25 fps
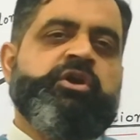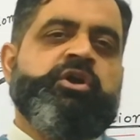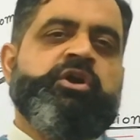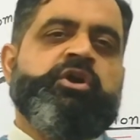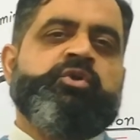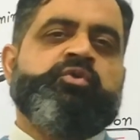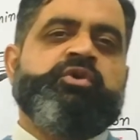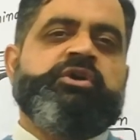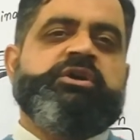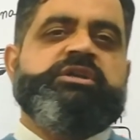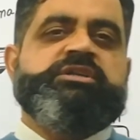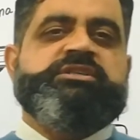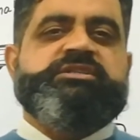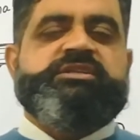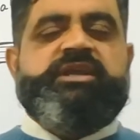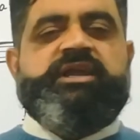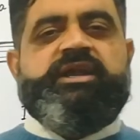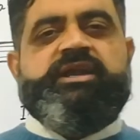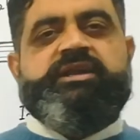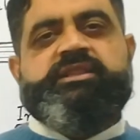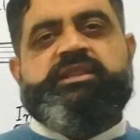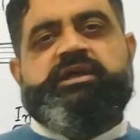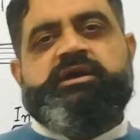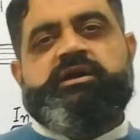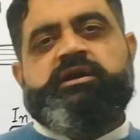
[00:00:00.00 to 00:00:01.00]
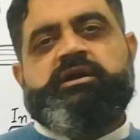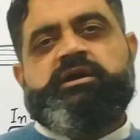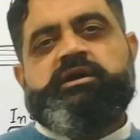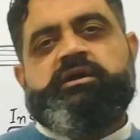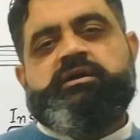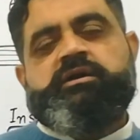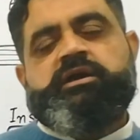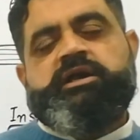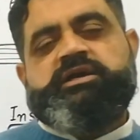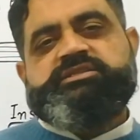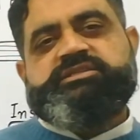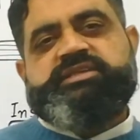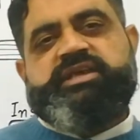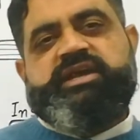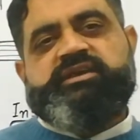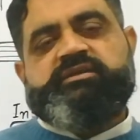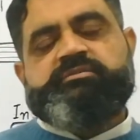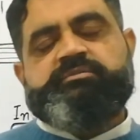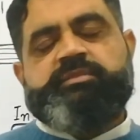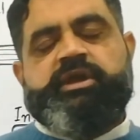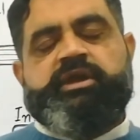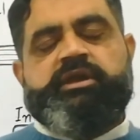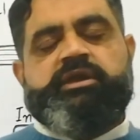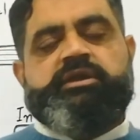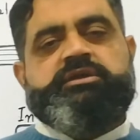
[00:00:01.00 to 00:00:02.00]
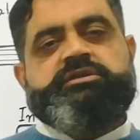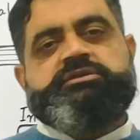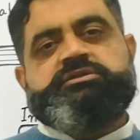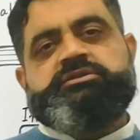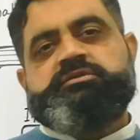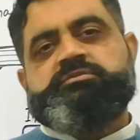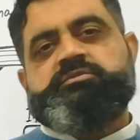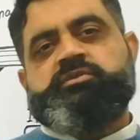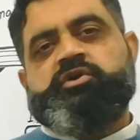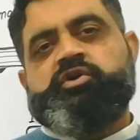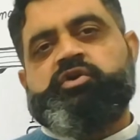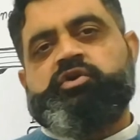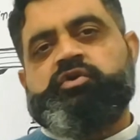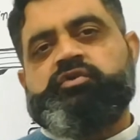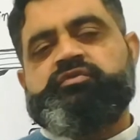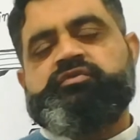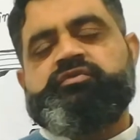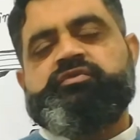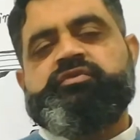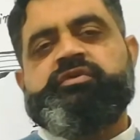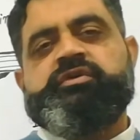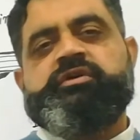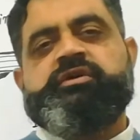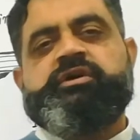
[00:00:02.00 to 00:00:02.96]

to understand the exact mechanism of